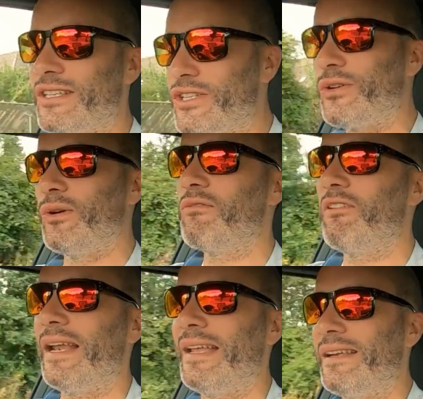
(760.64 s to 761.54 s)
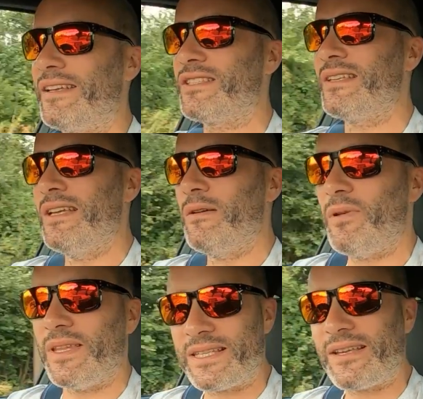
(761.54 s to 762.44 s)
It's short and relentless,
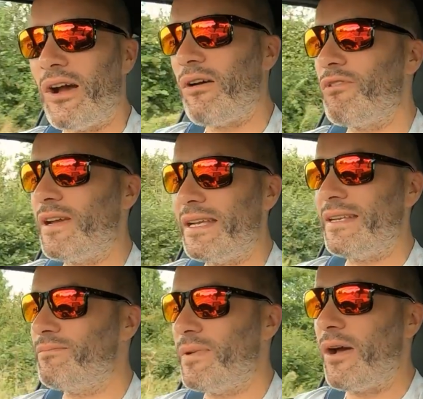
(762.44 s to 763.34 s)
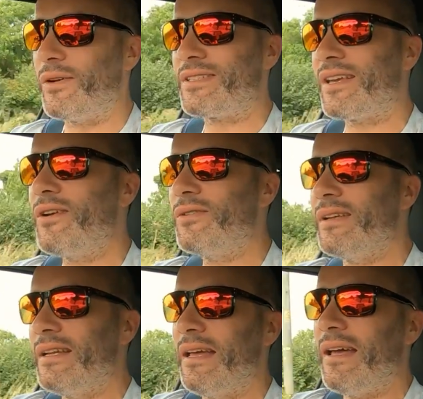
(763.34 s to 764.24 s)
but this car really held its
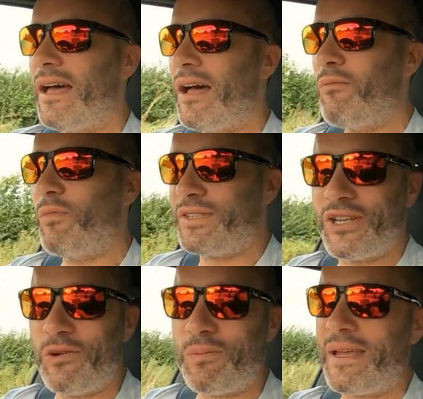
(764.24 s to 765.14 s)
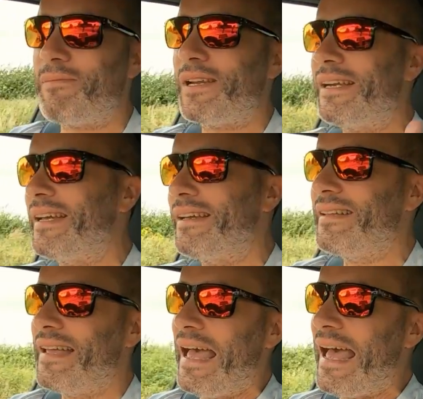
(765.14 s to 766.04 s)
own with two people in it,
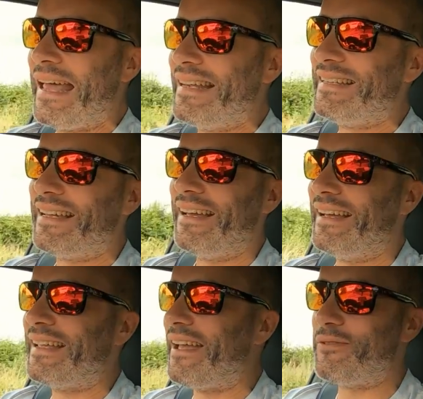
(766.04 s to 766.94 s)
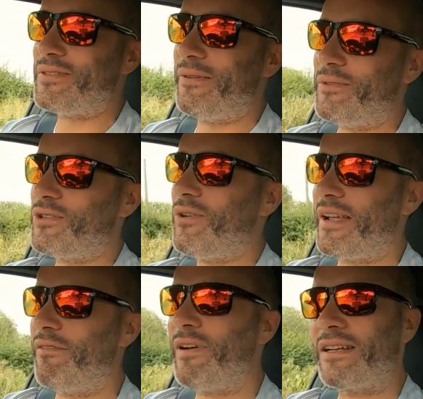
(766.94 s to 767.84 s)
and yeah, it was
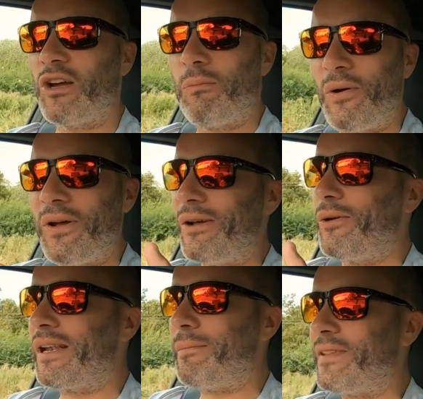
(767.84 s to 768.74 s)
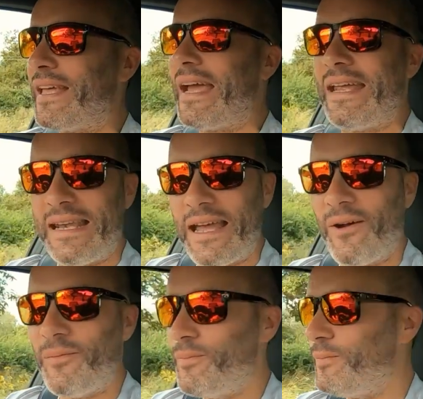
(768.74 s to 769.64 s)
great. In fact, I'll put a little clip of that in now.